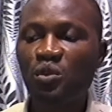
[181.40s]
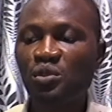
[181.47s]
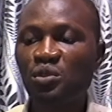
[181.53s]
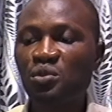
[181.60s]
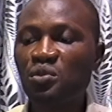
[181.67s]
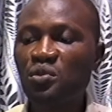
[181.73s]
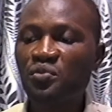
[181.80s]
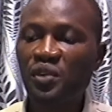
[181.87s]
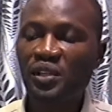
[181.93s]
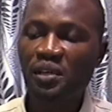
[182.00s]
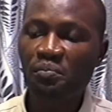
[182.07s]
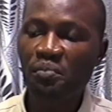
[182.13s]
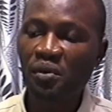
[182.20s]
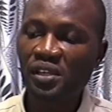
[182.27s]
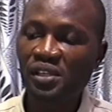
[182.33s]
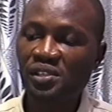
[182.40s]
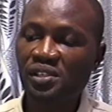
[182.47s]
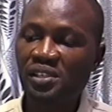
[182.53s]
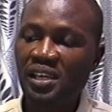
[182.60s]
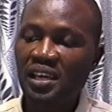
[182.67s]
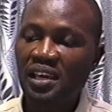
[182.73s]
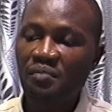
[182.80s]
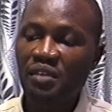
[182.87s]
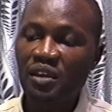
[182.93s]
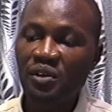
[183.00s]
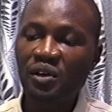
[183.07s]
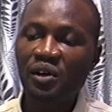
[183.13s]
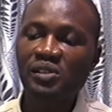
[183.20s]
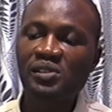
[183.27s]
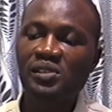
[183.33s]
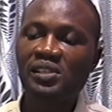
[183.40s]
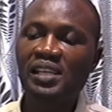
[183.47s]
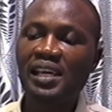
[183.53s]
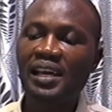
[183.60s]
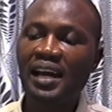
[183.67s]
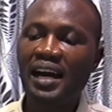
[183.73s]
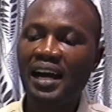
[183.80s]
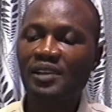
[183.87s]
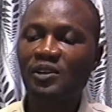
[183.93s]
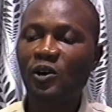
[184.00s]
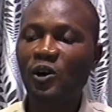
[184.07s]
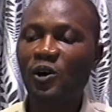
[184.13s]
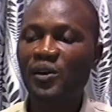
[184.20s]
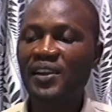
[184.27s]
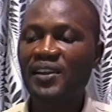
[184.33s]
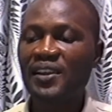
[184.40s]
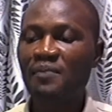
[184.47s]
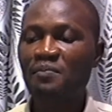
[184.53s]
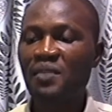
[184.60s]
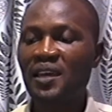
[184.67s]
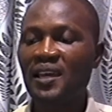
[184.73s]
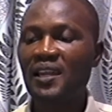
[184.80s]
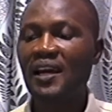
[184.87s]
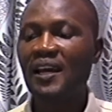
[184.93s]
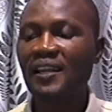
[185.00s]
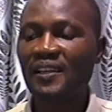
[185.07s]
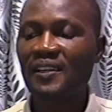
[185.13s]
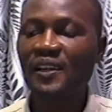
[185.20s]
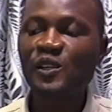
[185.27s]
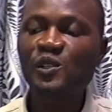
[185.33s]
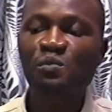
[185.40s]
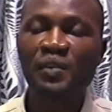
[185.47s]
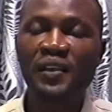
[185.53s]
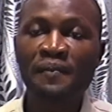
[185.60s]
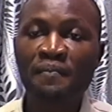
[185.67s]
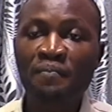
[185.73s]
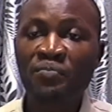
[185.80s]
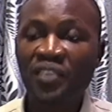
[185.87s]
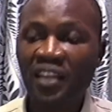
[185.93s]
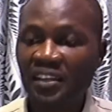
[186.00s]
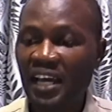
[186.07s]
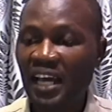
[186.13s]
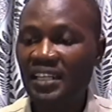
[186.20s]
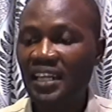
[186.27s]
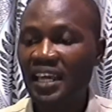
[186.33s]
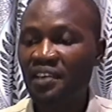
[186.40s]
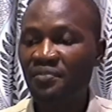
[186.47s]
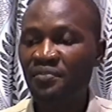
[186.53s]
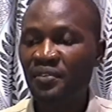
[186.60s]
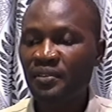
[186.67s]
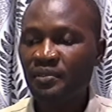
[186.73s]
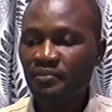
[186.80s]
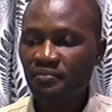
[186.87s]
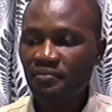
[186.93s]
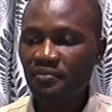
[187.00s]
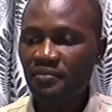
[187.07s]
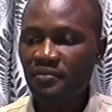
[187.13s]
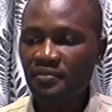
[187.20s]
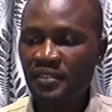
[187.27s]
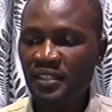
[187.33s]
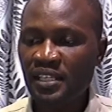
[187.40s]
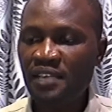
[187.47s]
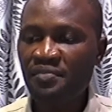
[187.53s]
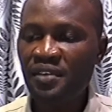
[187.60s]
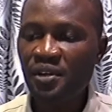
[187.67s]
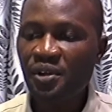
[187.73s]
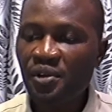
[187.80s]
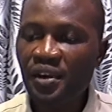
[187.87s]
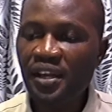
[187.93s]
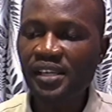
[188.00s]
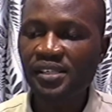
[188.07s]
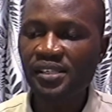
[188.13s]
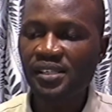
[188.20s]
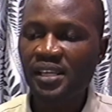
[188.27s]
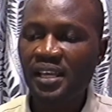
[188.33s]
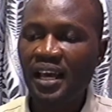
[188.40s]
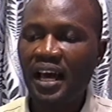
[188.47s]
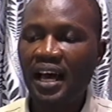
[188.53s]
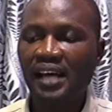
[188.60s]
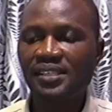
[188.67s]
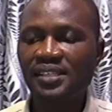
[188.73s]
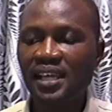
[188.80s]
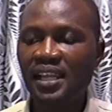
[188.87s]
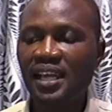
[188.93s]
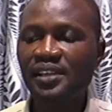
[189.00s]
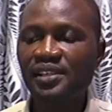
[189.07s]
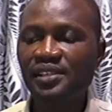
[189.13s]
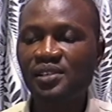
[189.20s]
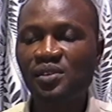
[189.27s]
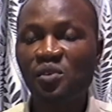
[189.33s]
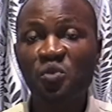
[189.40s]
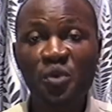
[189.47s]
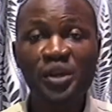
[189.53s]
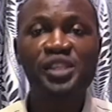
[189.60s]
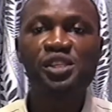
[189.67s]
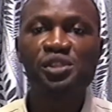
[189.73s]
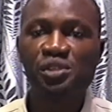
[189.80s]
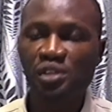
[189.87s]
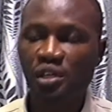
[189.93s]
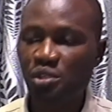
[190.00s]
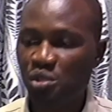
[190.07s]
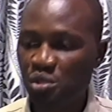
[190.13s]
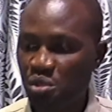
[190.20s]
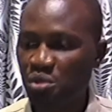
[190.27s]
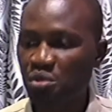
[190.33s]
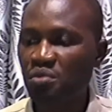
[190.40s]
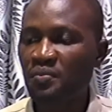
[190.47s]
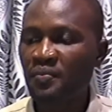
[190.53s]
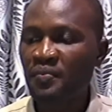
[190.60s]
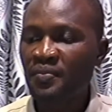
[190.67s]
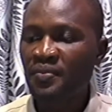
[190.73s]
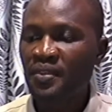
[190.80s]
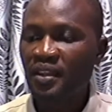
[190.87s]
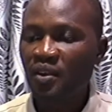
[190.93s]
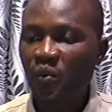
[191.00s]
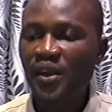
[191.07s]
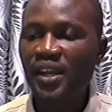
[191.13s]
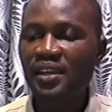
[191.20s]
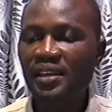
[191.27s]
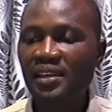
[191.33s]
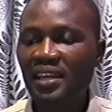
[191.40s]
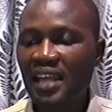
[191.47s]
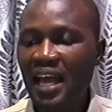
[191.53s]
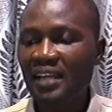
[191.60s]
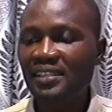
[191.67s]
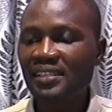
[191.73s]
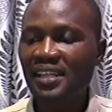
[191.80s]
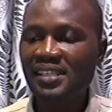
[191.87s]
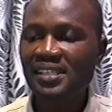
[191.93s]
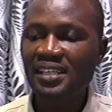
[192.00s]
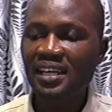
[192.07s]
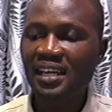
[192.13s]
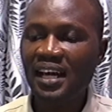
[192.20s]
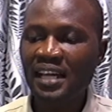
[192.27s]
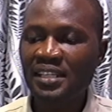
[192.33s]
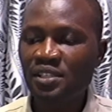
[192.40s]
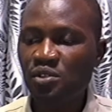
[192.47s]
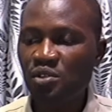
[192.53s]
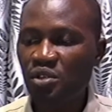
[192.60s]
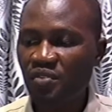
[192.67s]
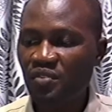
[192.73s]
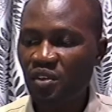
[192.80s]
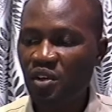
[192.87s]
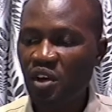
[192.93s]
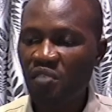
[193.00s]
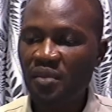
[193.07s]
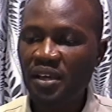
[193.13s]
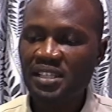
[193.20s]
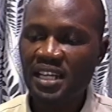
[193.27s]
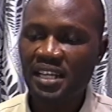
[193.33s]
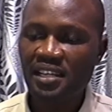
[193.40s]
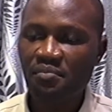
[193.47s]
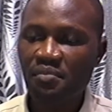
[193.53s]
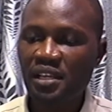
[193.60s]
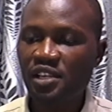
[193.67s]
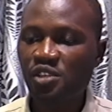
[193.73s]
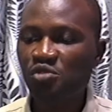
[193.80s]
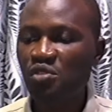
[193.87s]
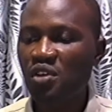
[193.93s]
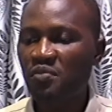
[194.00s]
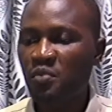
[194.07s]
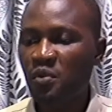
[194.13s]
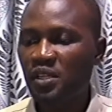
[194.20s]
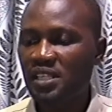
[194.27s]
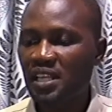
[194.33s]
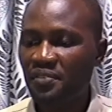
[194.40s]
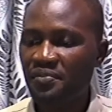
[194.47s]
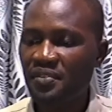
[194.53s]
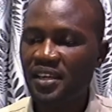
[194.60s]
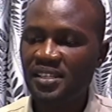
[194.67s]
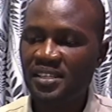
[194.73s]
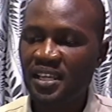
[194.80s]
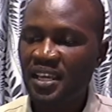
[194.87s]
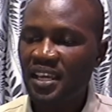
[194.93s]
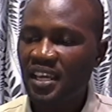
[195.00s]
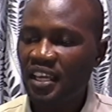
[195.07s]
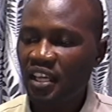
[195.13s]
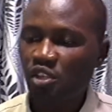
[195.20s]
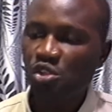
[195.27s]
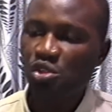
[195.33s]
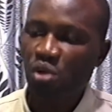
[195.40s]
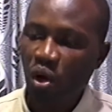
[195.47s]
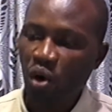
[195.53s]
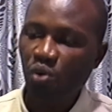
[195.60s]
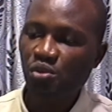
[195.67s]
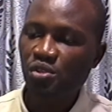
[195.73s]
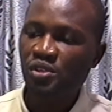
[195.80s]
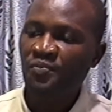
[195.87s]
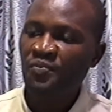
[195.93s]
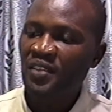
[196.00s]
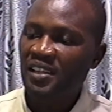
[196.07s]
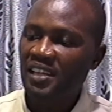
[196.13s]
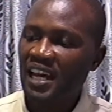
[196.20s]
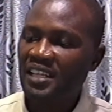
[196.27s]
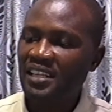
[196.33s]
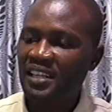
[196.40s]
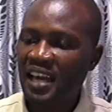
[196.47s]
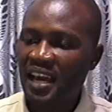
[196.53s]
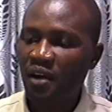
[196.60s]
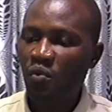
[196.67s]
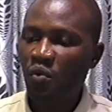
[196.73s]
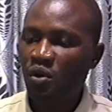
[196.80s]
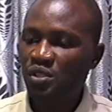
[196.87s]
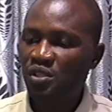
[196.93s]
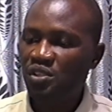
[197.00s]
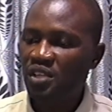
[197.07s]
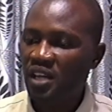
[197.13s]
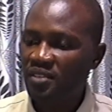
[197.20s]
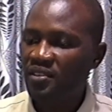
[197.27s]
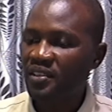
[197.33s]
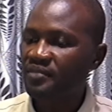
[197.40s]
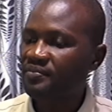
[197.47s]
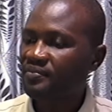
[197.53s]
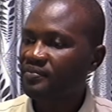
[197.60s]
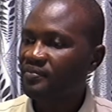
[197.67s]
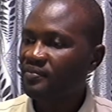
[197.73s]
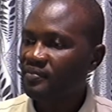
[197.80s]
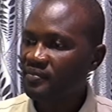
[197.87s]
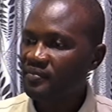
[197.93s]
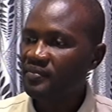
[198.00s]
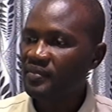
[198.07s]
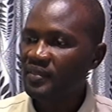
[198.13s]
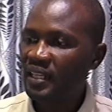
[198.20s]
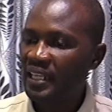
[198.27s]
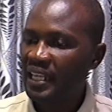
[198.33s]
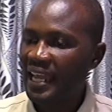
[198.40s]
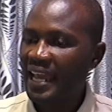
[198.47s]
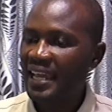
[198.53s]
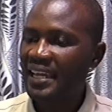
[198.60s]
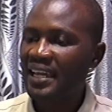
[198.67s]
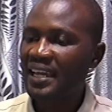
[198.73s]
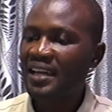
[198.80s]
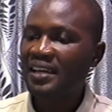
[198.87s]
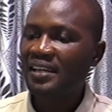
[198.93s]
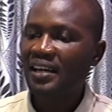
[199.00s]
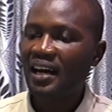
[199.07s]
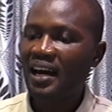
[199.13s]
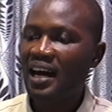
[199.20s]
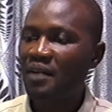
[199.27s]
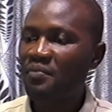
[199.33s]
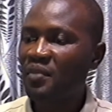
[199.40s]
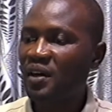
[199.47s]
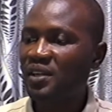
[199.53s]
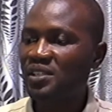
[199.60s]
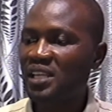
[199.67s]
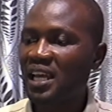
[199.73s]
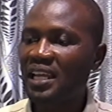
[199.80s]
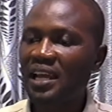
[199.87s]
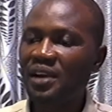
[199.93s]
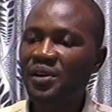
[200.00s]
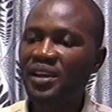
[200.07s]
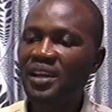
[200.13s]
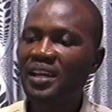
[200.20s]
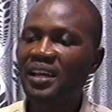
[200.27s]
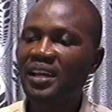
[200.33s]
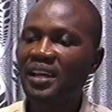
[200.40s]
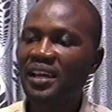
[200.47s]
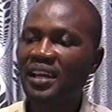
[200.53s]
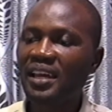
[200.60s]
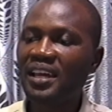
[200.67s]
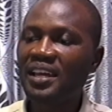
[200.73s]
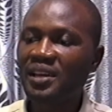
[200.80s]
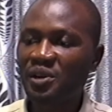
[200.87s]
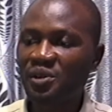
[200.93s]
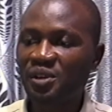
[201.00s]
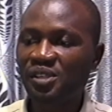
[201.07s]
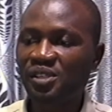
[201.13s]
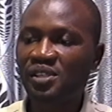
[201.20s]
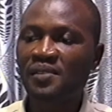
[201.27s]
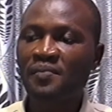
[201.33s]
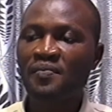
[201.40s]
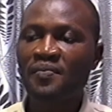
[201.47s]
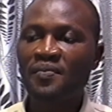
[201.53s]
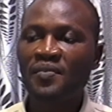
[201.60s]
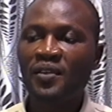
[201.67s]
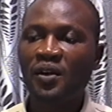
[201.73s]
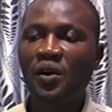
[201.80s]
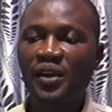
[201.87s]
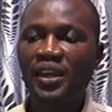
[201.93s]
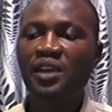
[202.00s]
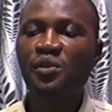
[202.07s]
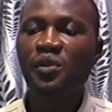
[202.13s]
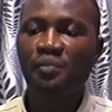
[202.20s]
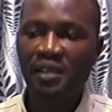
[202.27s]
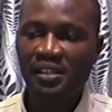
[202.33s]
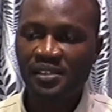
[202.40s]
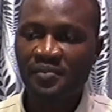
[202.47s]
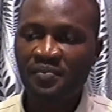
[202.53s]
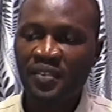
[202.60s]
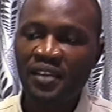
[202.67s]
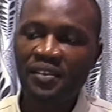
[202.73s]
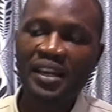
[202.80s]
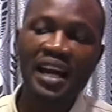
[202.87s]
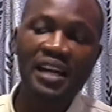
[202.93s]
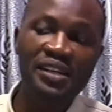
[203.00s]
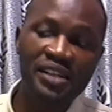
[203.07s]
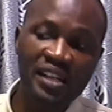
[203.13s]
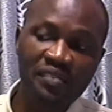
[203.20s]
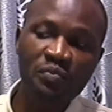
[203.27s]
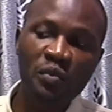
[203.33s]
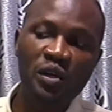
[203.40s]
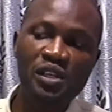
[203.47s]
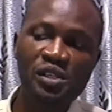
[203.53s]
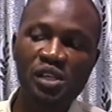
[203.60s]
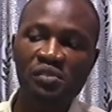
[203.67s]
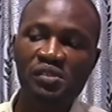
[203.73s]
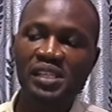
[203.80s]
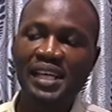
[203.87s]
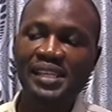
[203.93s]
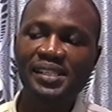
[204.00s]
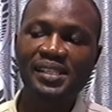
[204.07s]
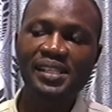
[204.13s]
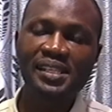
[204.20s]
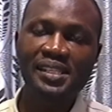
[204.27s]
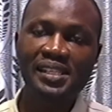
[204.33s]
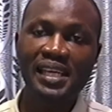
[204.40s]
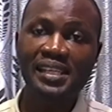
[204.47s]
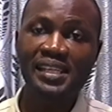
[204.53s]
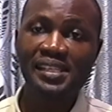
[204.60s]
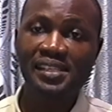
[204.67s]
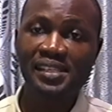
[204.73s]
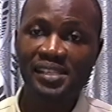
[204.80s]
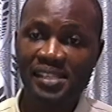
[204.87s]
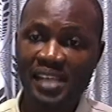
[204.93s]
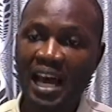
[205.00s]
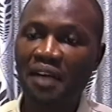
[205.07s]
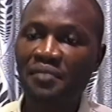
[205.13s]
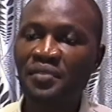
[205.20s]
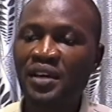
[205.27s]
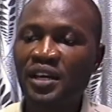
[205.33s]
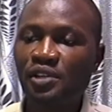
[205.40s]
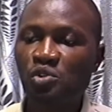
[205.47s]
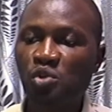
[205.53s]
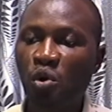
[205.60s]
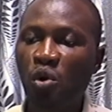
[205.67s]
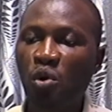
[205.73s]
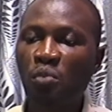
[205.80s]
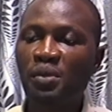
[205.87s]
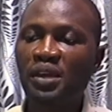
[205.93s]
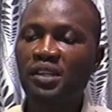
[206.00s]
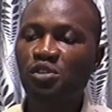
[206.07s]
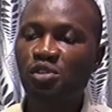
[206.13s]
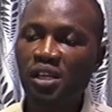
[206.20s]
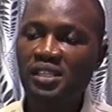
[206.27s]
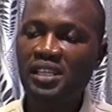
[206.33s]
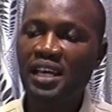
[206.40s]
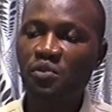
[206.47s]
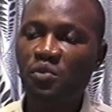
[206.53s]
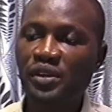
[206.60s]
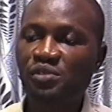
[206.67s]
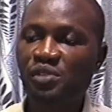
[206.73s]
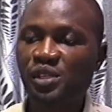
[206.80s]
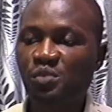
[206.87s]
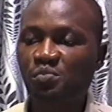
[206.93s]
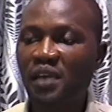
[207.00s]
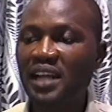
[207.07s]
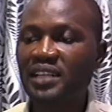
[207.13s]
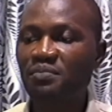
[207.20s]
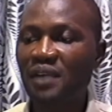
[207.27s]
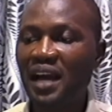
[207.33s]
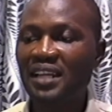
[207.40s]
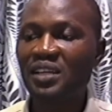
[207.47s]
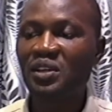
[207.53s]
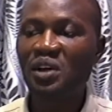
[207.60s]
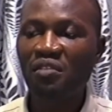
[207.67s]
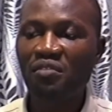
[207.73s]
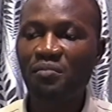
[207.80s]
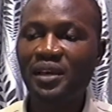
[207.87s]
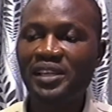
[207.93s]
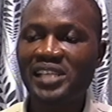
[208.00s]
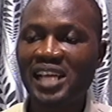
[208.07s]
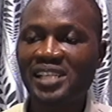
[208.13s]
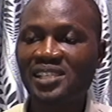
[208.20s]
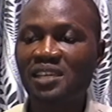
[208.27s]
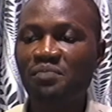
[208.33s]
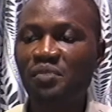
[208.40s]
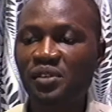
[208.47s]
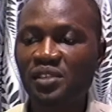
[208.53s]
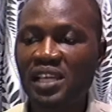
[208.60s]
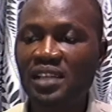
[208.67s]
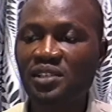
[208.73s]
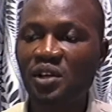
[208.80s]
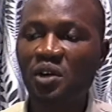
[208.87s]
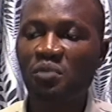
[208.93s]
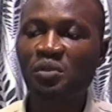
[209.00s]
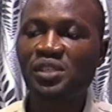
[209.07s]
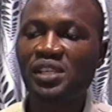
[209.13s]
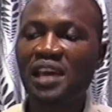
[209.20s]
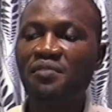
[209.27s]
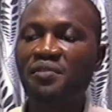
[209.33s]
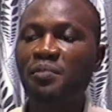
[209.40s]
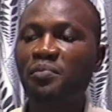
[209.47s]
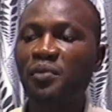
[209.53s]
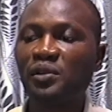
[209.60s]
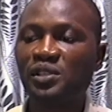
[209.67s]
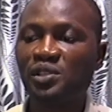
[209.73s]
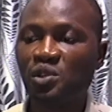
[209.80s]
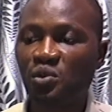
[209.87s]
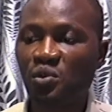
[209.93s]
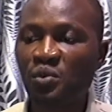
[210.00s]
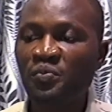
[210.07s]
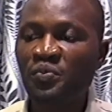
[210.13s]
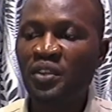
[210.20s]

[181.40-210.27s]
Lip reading: do for the police, because they had already made an announcement that they've increased our salaries, which is not true. With the lackadaisical attitude of the government and the Ministry of Police Affairs, it shows that there was nothing like a salary increase or increment. The aggrieved police officer insisted they deserve to be treated with respect by the government as they protect almost every political